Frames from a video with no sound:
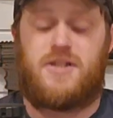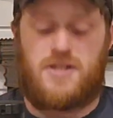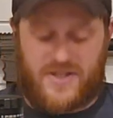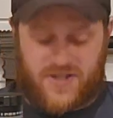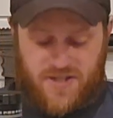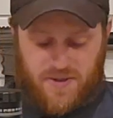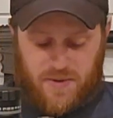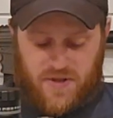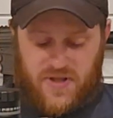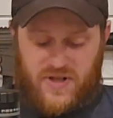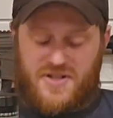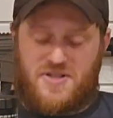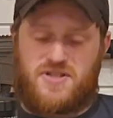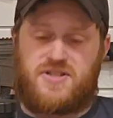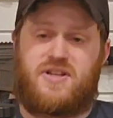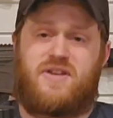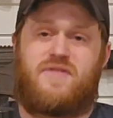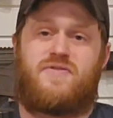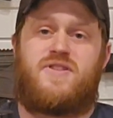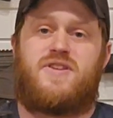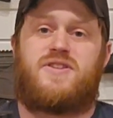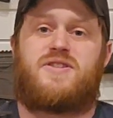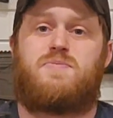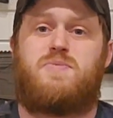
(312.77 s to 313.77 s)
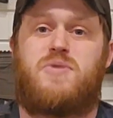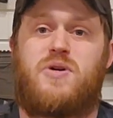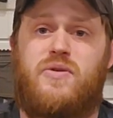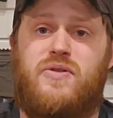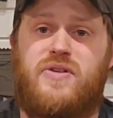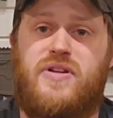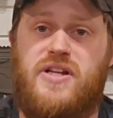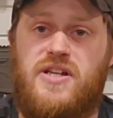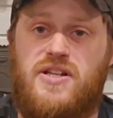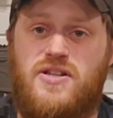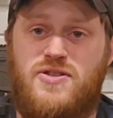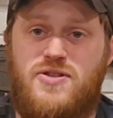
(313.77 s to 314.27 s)
Some of the nice stuff that's
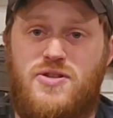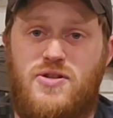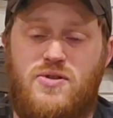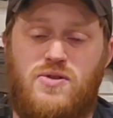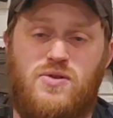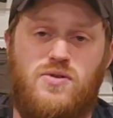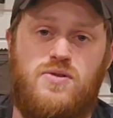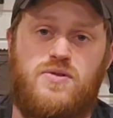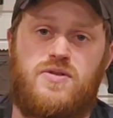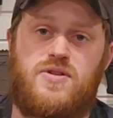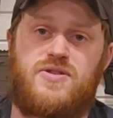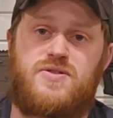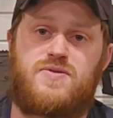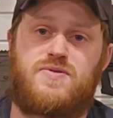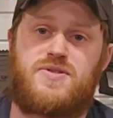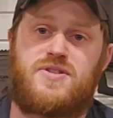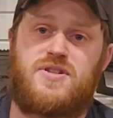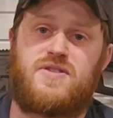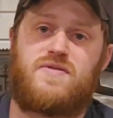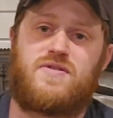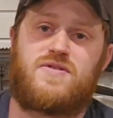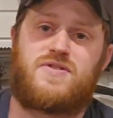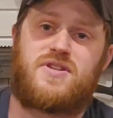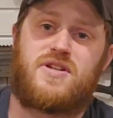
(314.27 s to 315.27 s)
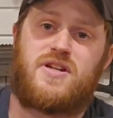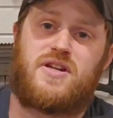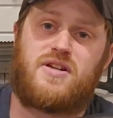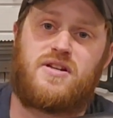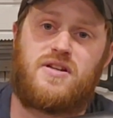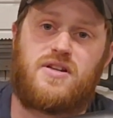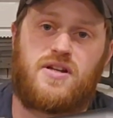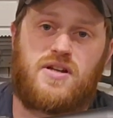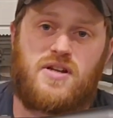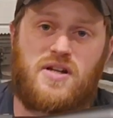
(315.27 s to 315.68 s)
built into this receiver set.